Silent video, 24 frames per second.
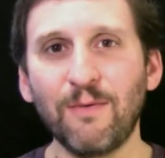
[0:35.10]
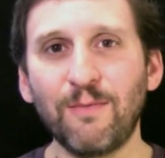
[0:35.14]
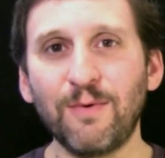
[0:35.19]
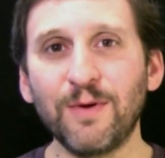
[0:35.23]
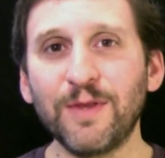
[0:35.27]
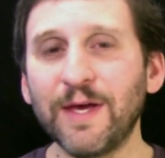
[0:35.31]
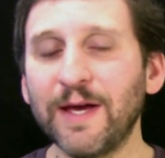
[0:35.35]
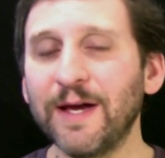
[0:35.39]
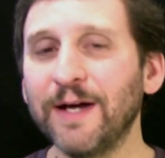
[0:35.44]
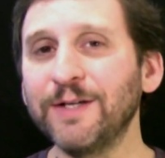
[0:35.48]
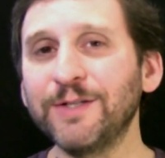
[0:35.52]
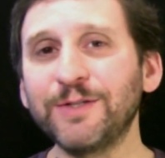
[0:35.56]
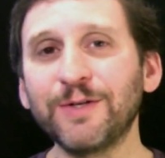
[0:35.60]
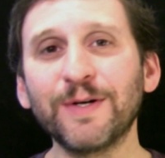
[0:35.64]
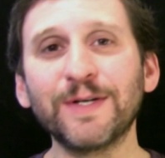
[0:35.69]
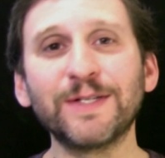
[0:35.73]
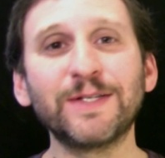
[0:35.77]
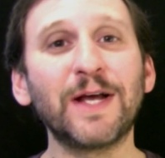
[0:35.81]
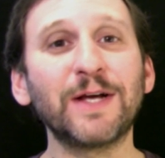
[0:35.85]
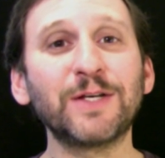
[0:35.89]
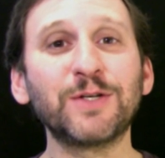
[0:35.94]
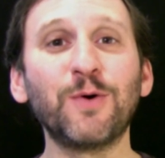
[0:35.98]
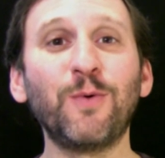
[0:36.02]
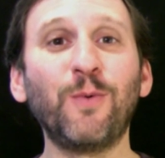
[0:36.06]
Well, the answer
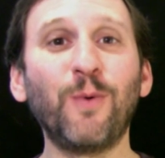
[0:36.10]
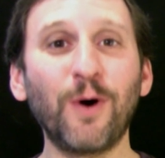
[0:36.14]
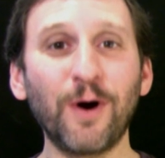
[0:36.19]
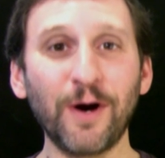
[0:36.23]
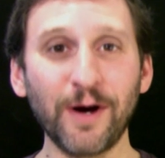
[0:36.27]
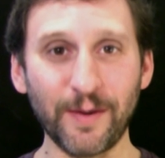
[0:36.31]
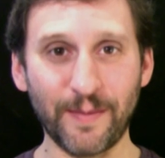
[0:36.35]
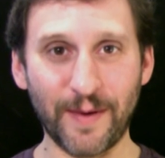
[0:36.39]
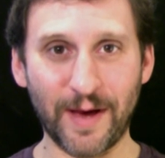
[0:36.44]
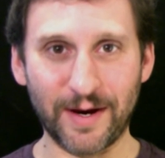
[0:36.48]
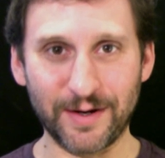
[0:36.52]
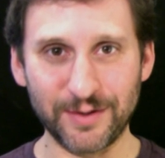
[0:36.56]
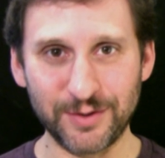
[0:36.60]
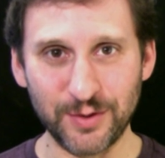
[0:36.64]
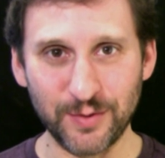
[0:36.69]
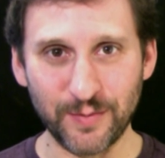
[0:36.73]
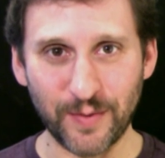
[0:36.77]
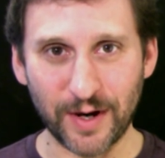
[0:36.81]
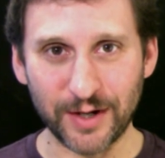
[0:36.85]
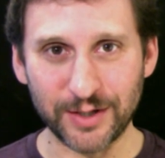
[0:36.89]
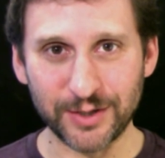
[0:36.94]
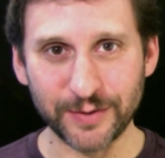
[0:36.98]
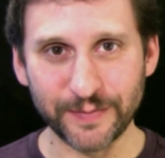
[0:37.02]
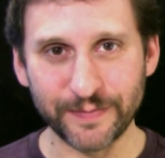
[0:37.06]
is not to worry about it too
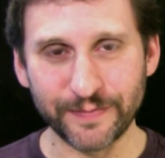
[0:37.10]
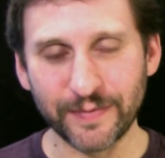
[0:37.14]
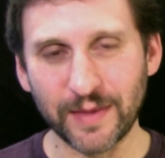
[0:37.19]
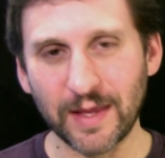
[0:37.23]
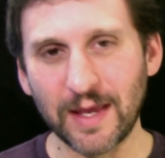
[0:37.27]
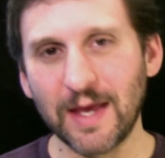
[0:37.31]
much.